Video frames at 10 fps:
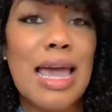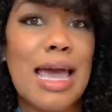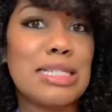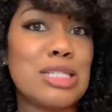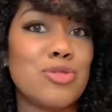
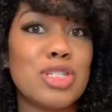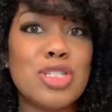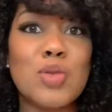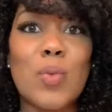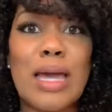as soon
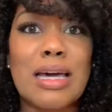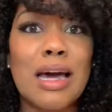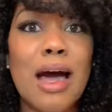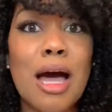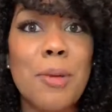as you
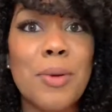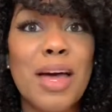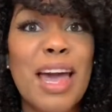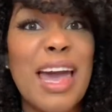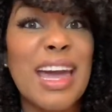wake up,